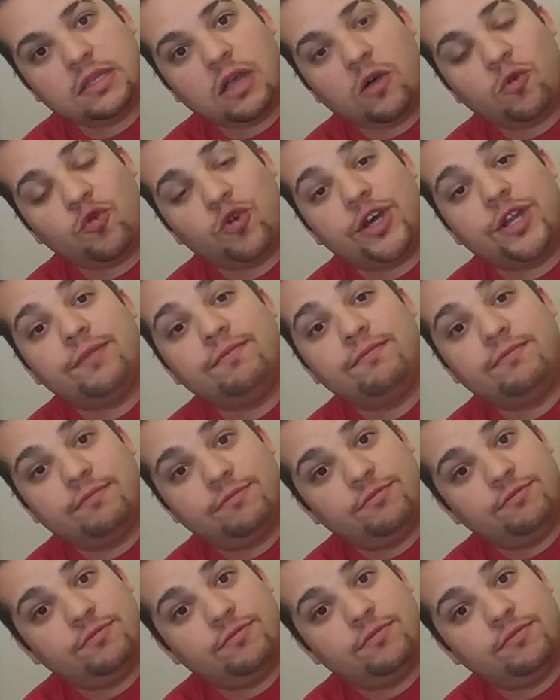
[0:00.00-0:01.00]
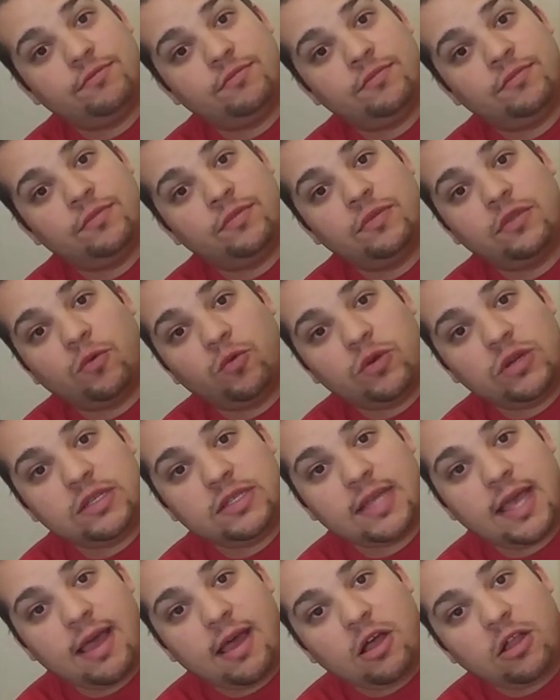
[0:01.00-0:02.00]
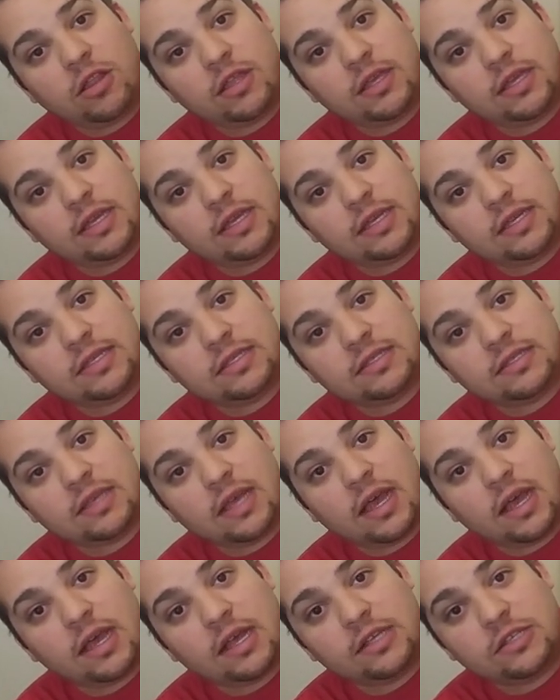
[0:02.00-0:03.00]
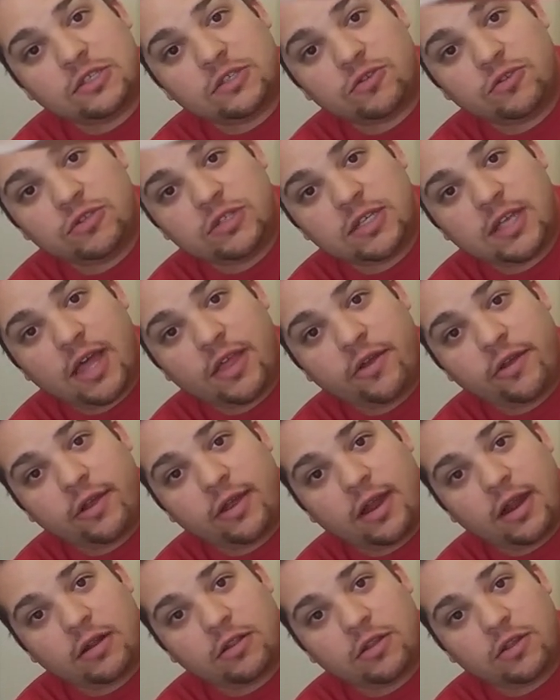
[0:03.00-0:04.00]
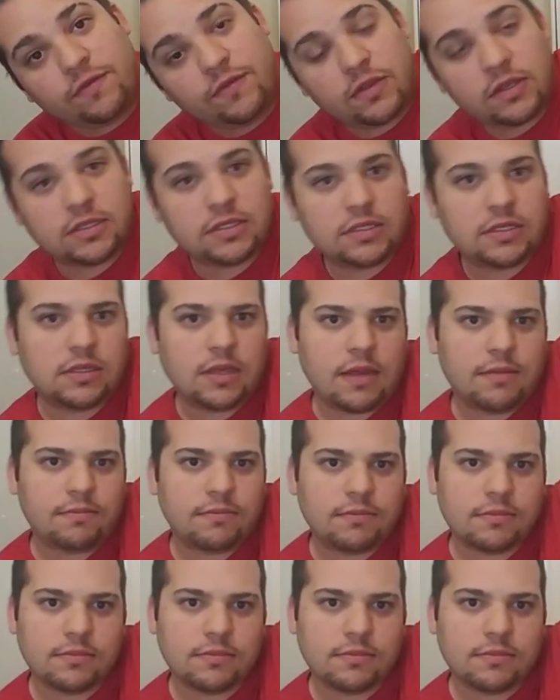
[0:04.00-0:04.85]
all wood. The wooden dowel is screwed together. I don't know if you can see that.